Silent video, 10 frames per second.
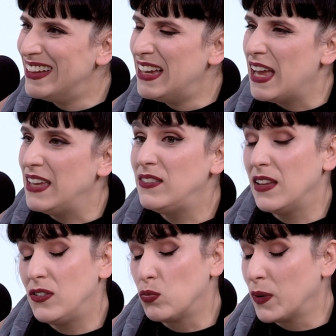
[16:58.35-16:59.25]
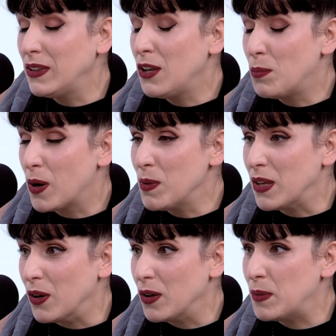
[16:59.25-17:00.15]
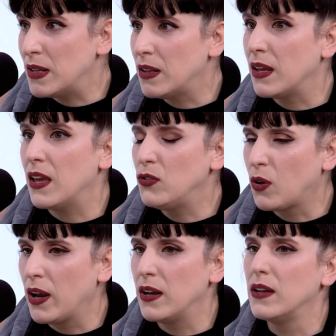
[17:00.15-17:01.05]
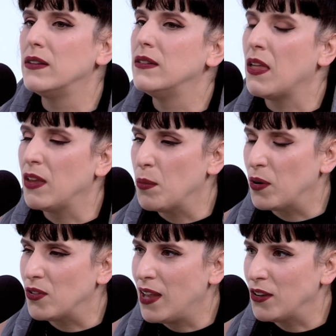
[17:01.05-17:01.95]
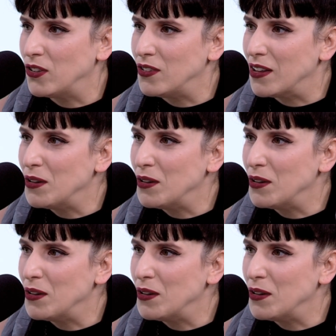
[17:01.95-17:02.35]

it's really good barbecue. I mean, like it's great. Nothing compares to Lexington.